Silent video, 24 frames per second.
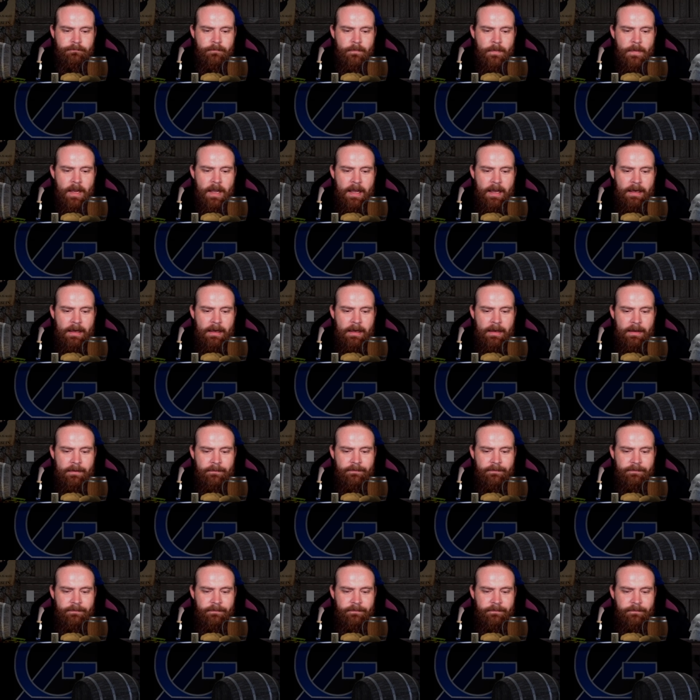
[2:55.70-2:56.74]
I
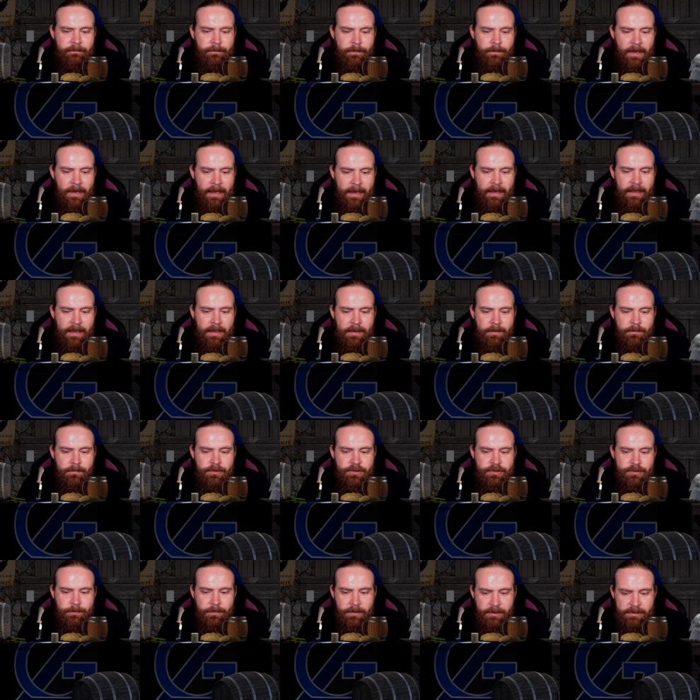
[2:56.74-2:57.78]
love playing him
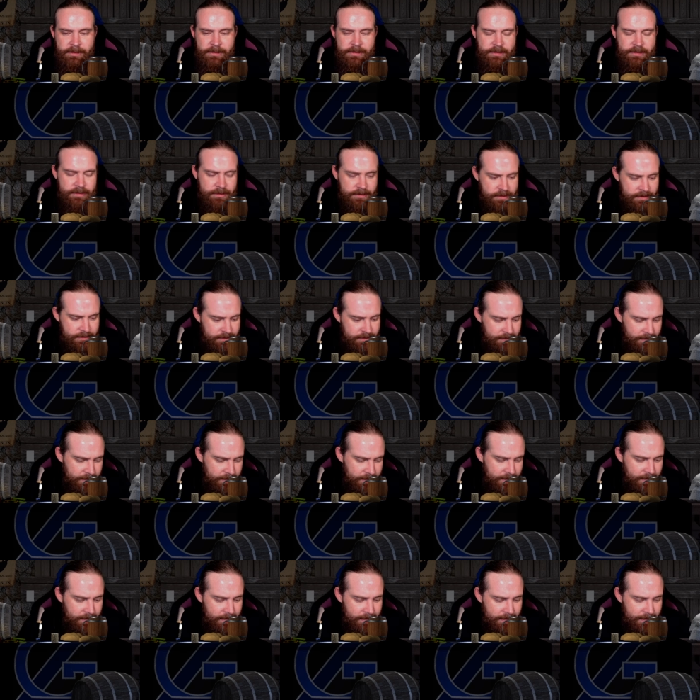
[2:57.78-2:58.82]
to bits.
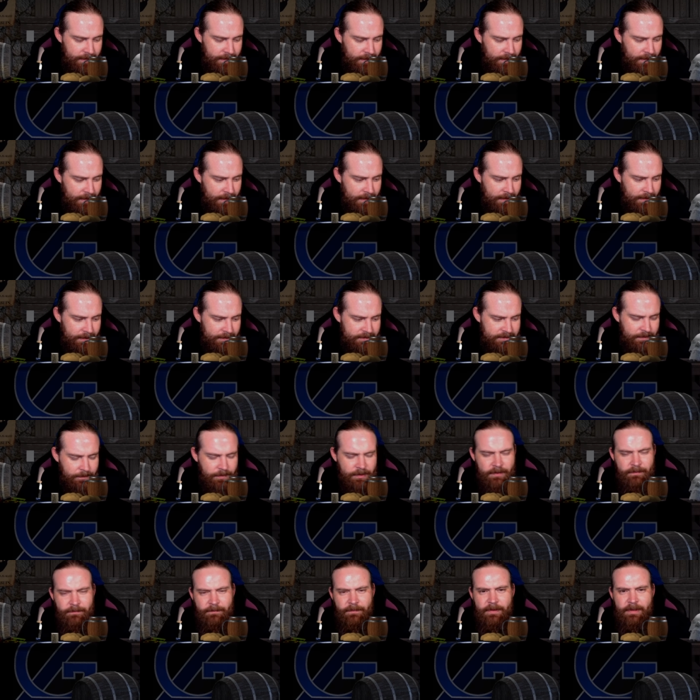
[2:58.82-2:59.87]
Uh, it's a
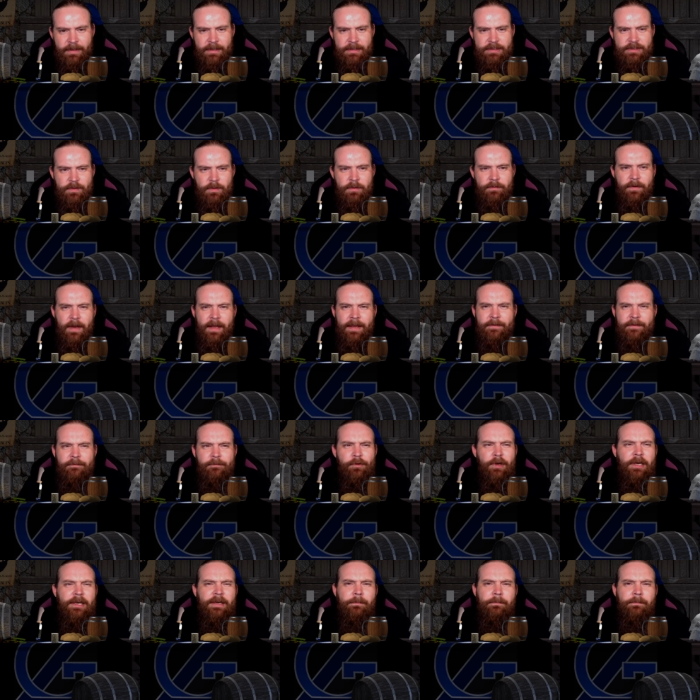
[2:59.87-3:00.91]
bit of a, it's sort of like
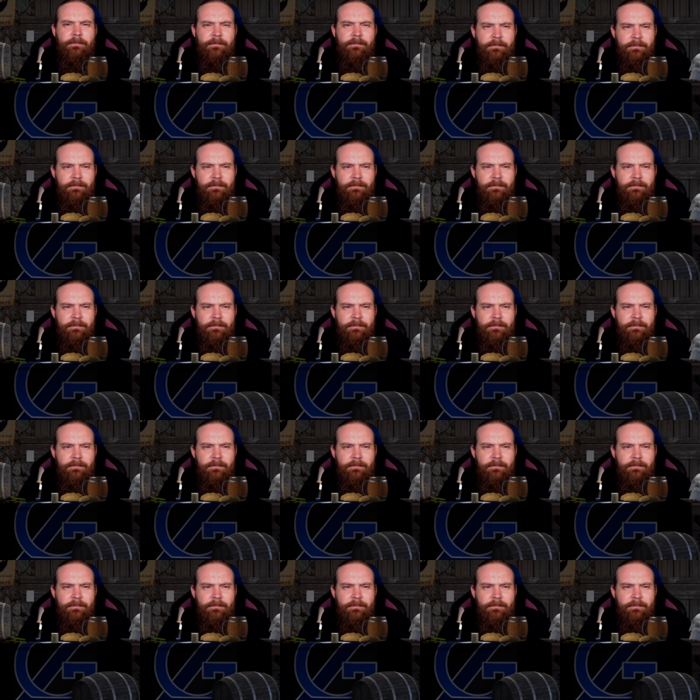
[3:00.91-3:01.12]
freedom,